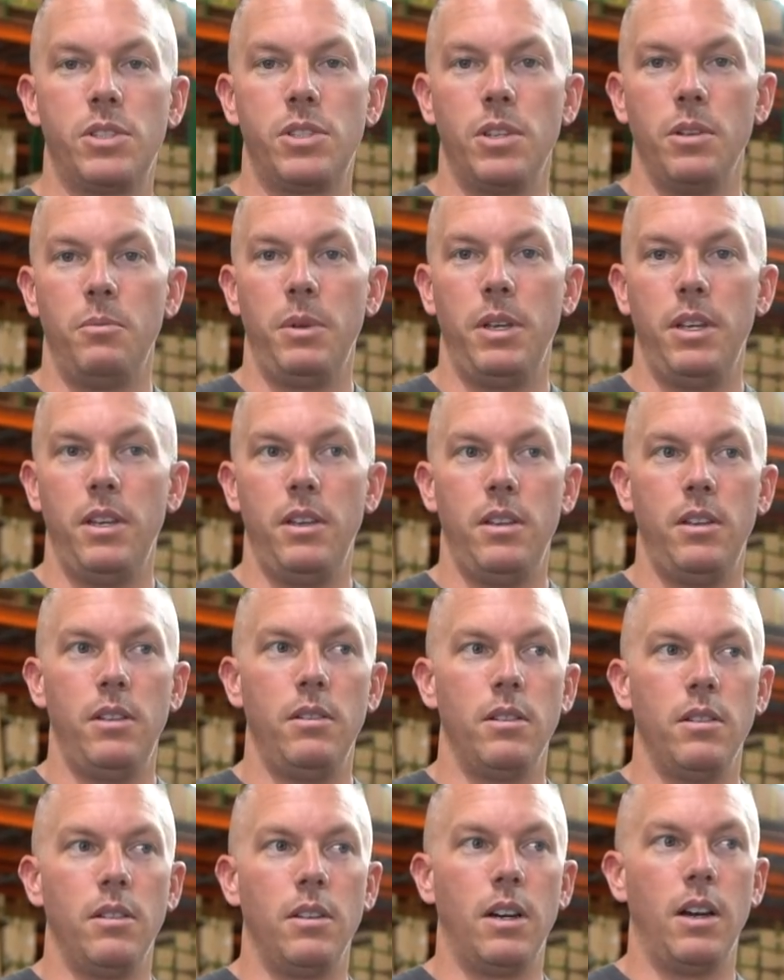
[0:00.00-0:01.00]
to be
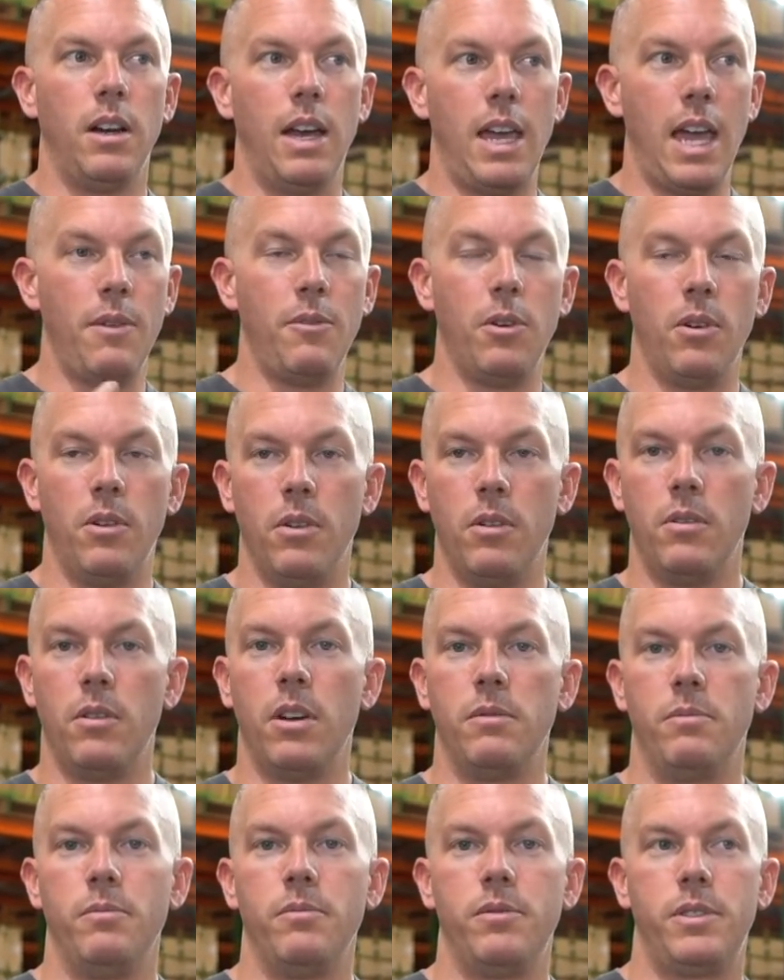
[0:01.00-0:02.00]
have
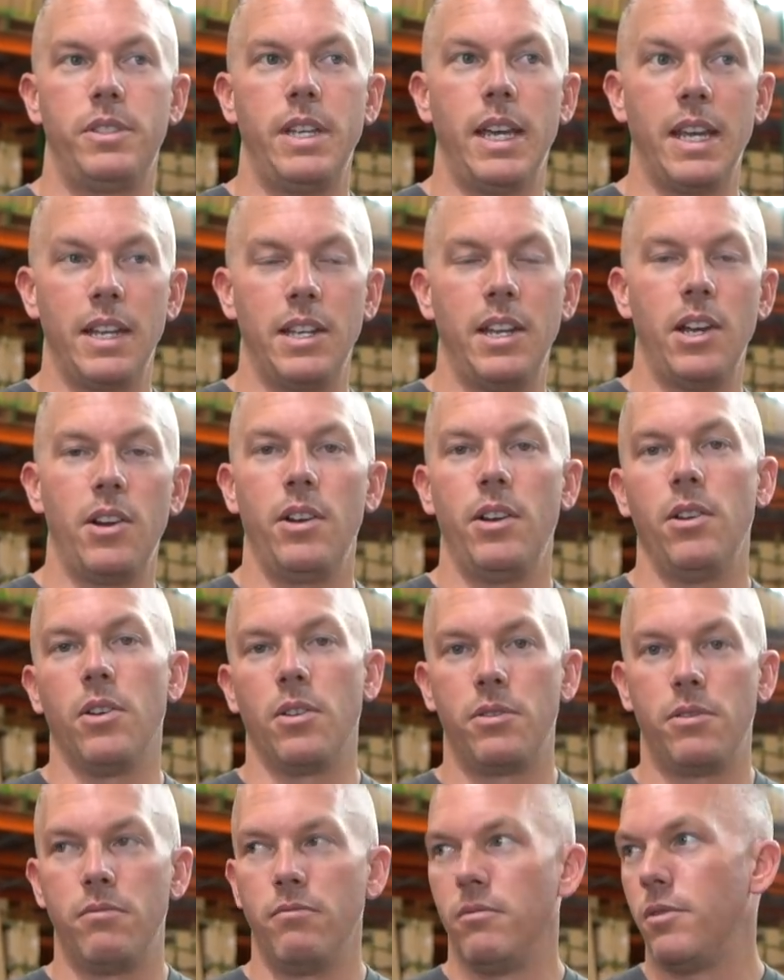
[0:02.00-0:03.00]
a secondary
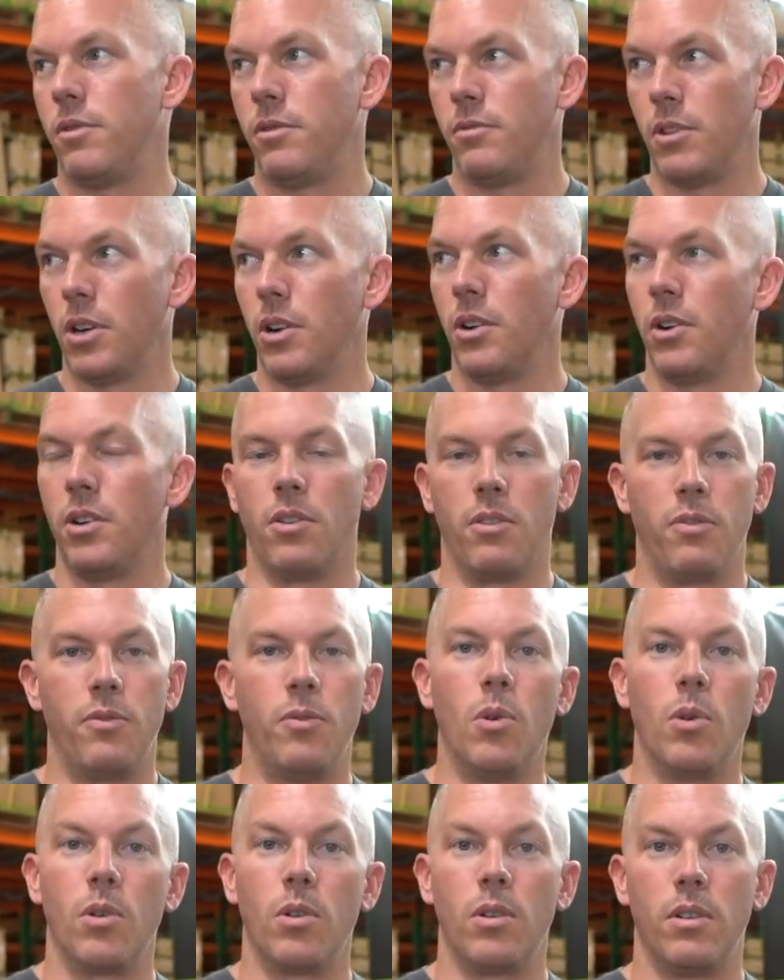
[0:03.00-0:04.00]
or third or
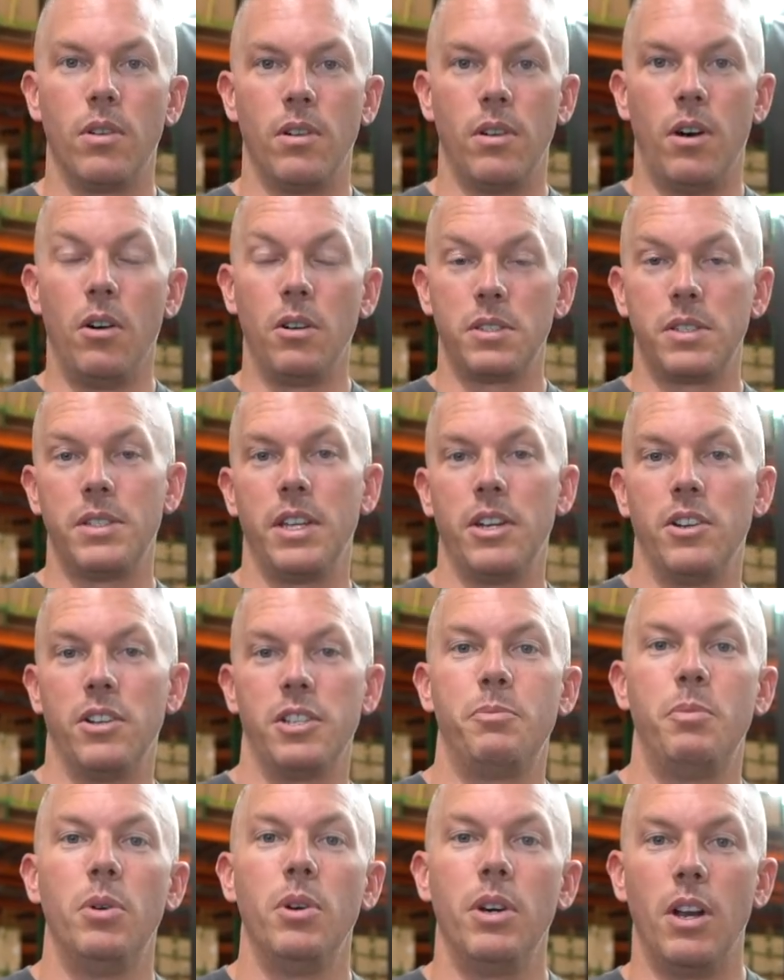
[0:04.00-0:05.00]
four
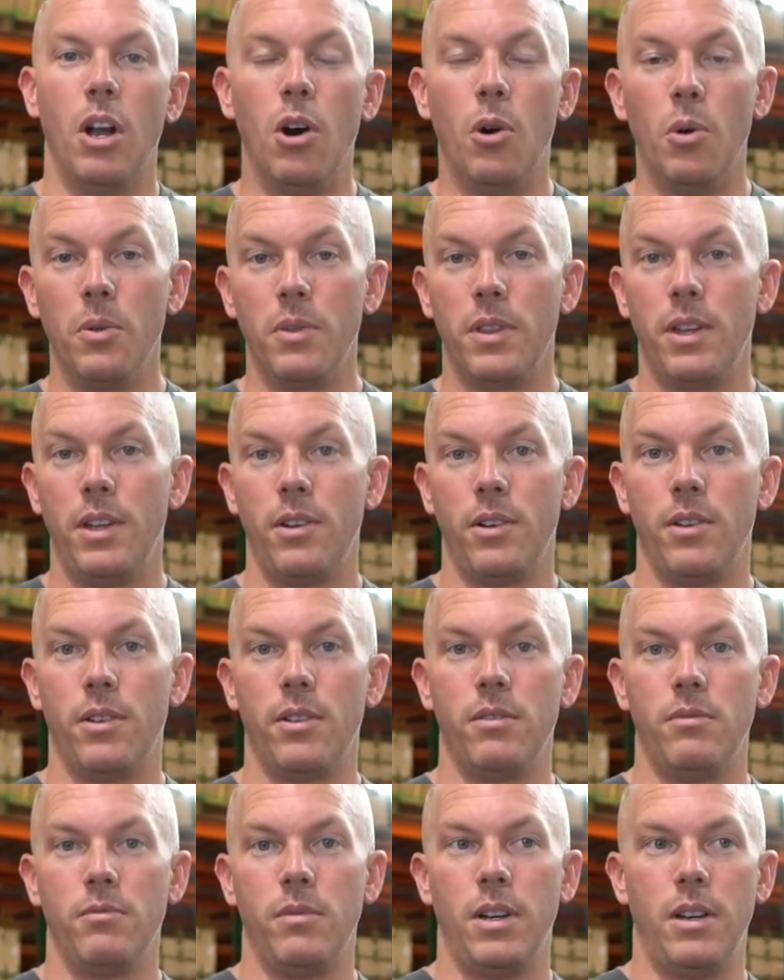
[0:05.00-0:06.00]
alternators put on
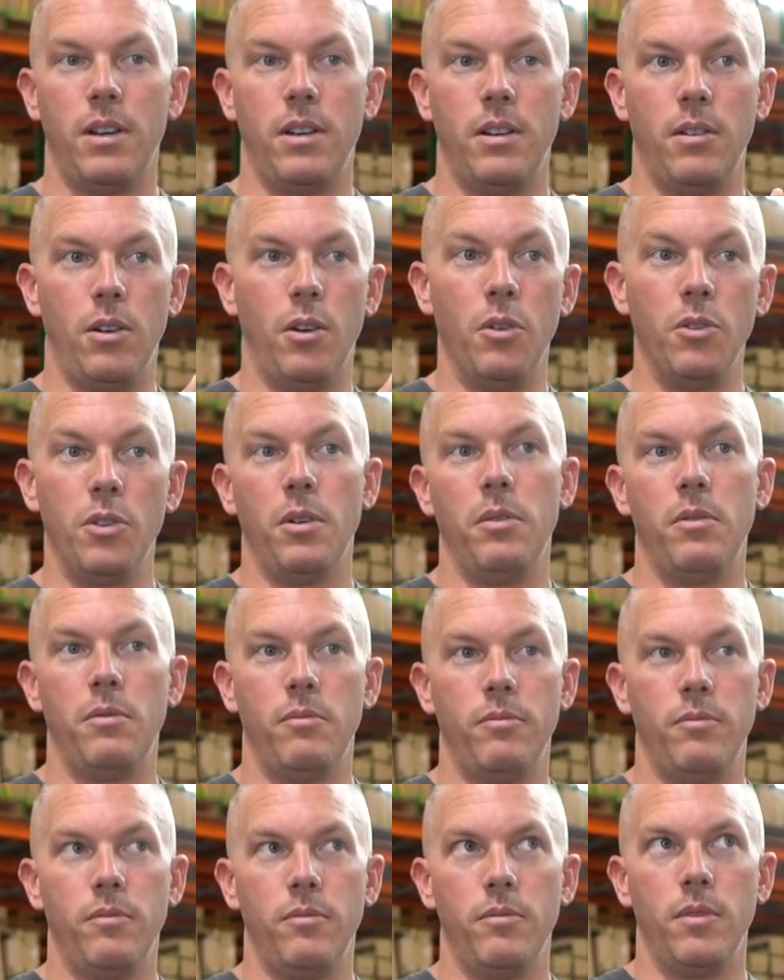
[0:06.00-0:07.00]
their on the
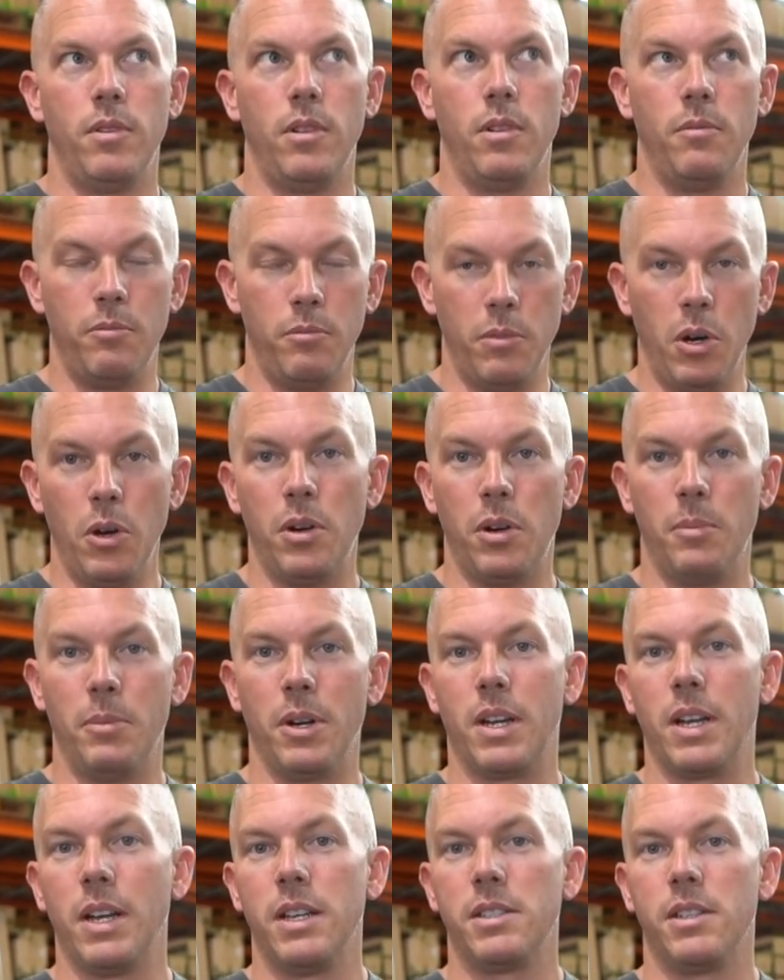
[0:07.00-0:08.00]
motor,
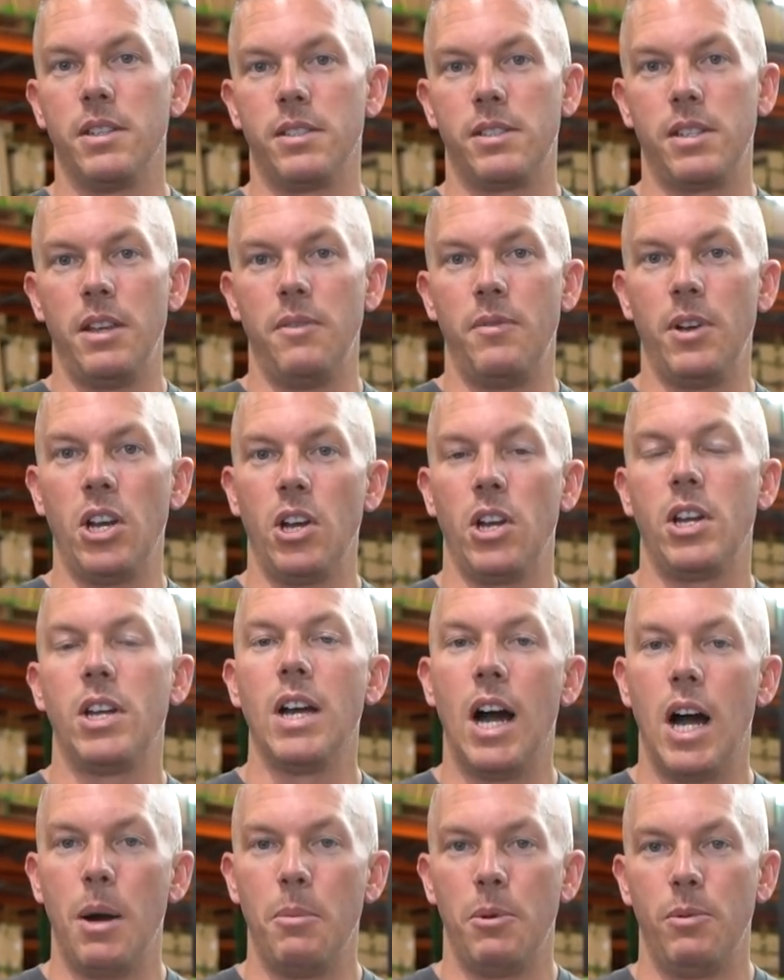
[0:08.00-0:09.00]
because it's a very
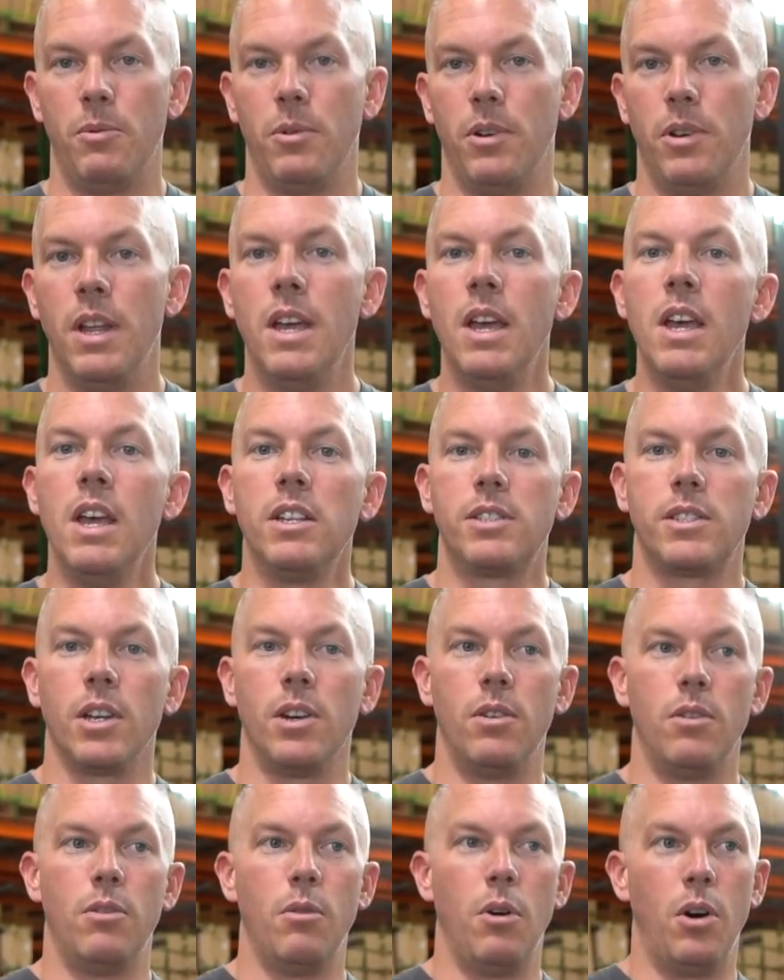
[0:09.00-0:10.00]
common one.
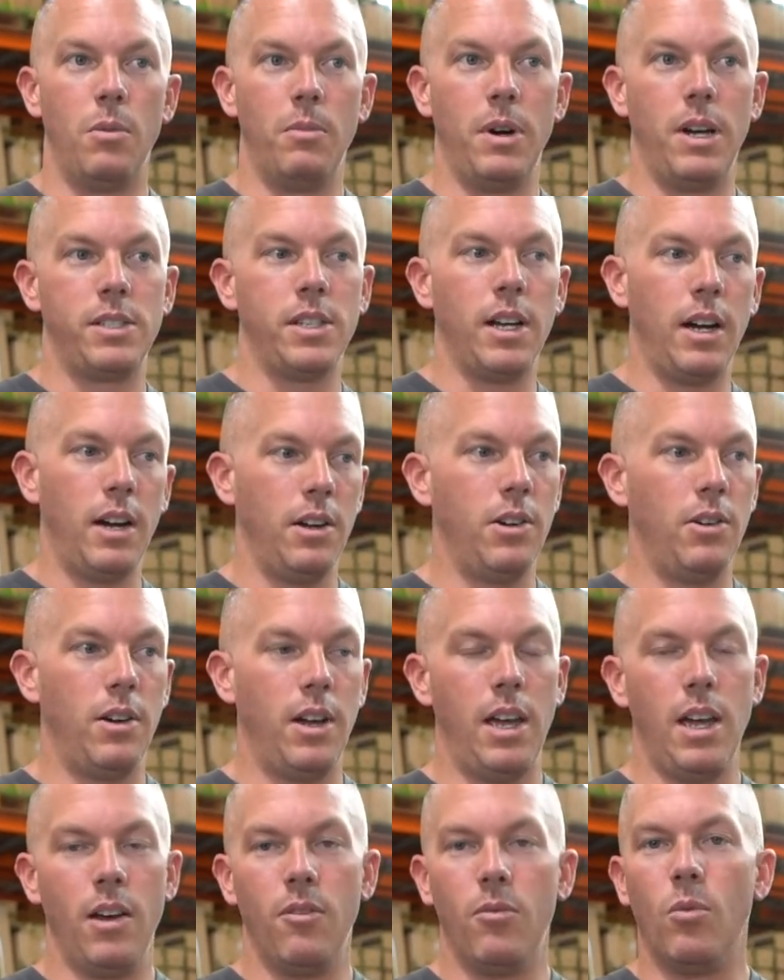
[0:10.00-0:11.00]
So on my Tahoe,
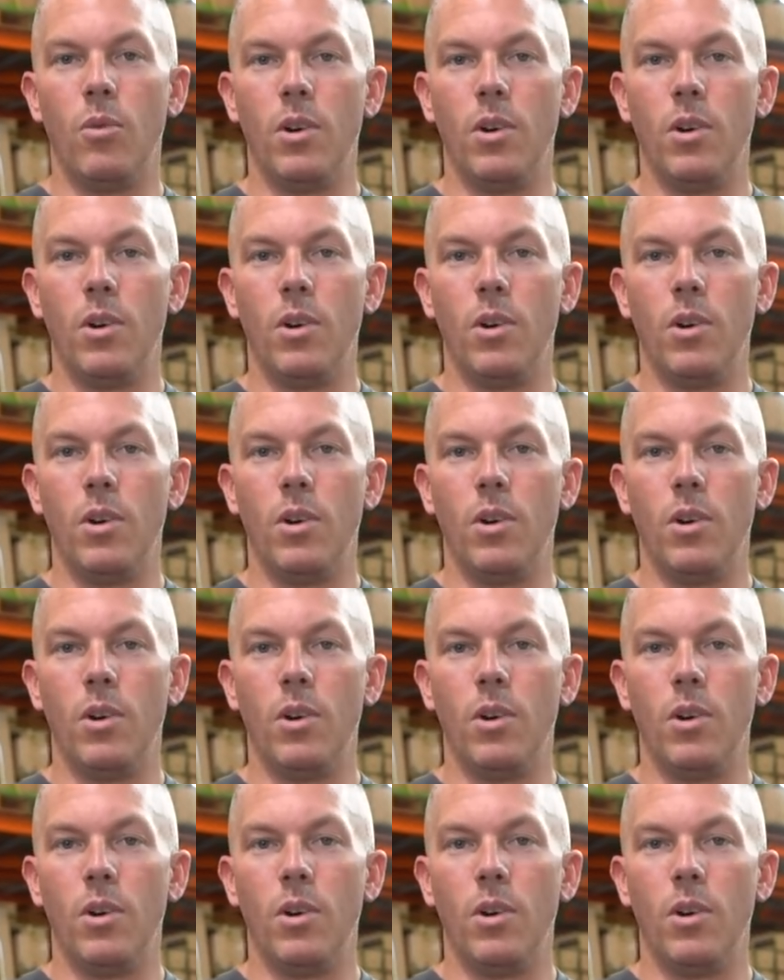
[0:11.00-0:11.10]
I have